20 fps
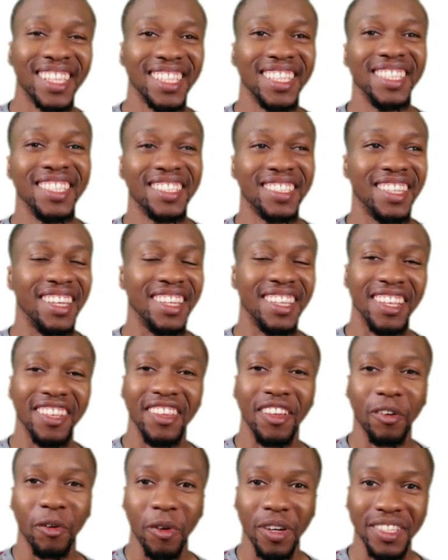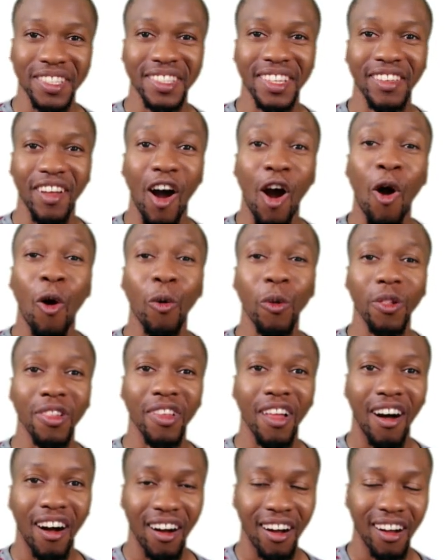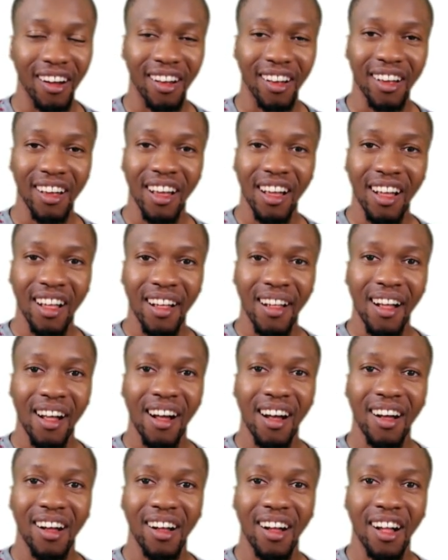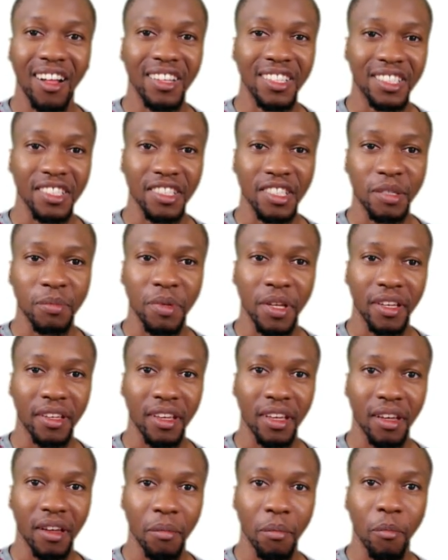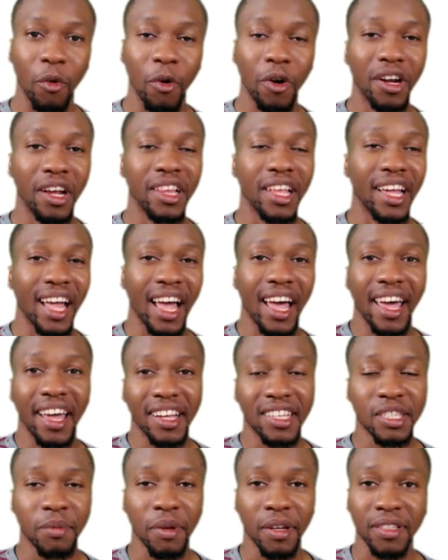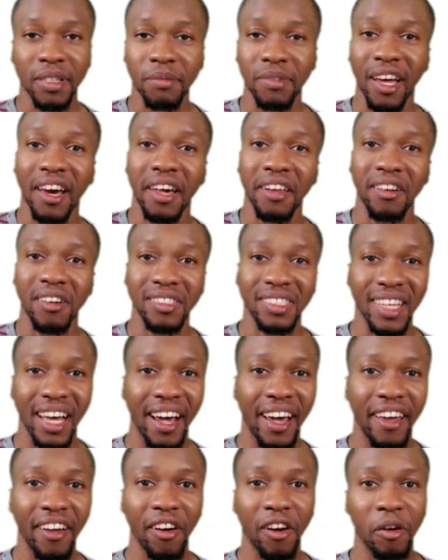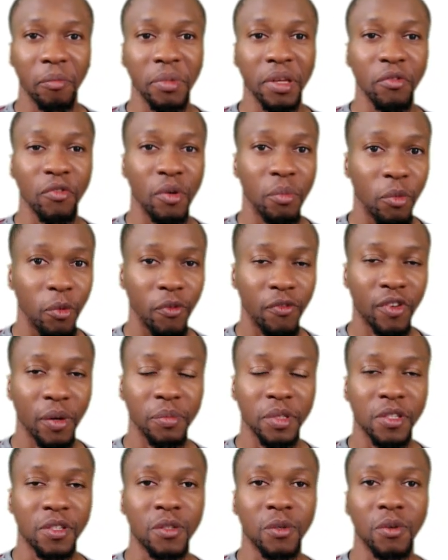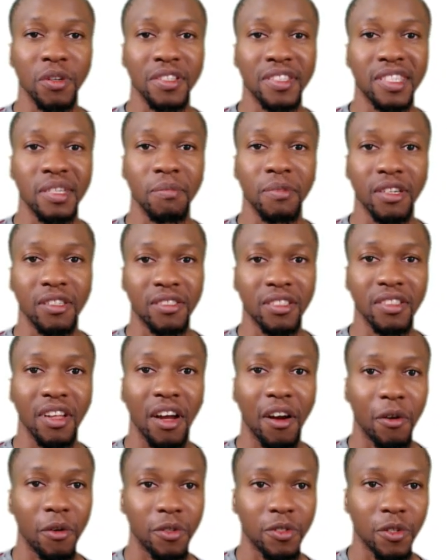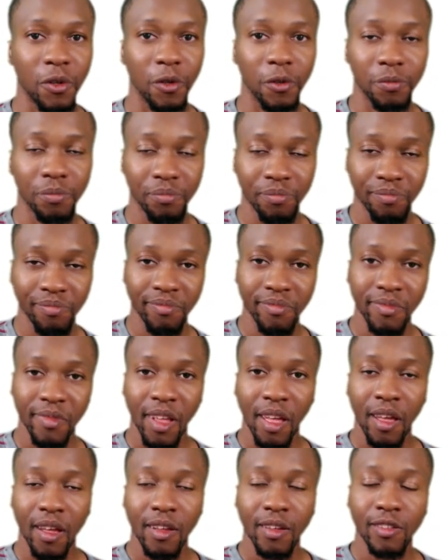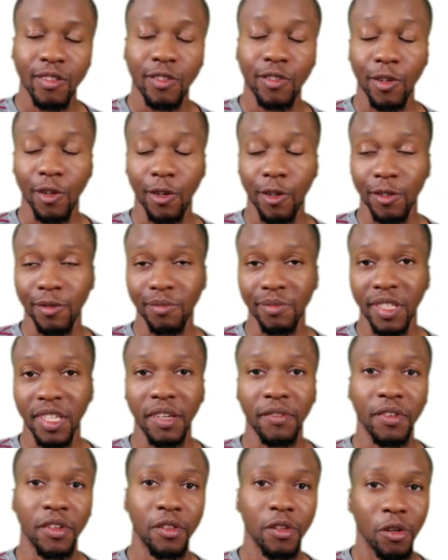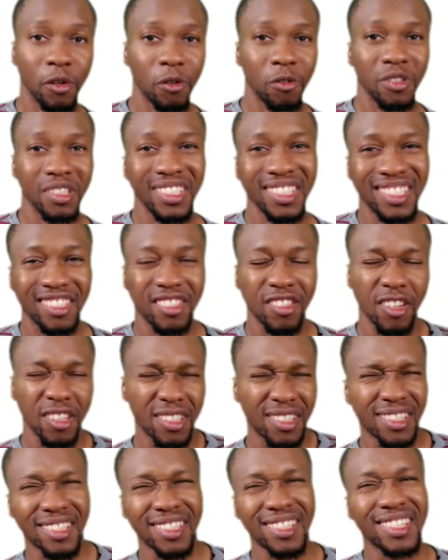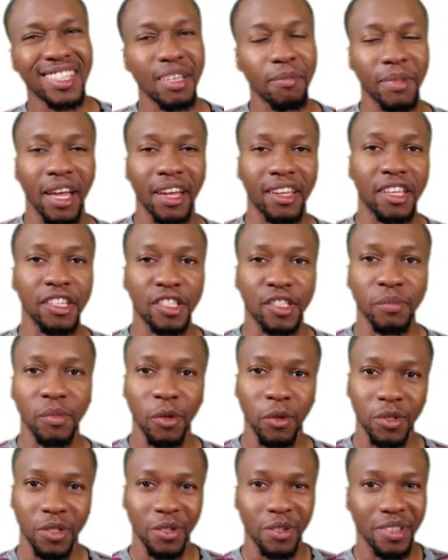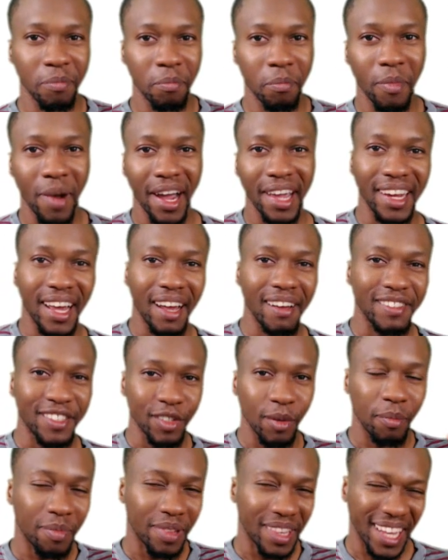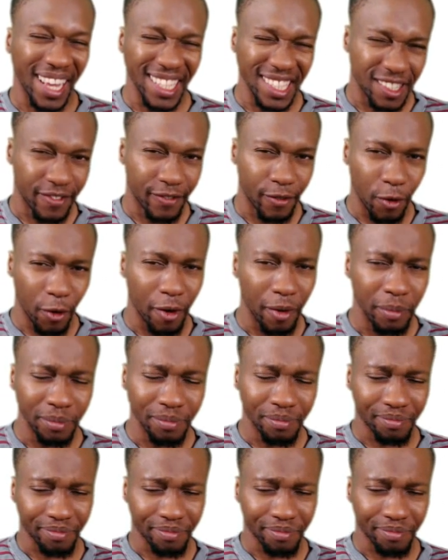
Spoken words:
is the question. How long? Honestly speaking, more than like I expect him to either die or be removed from the story, similar to Naruto. So even though it does seem like Kishimoto might have some plans for him,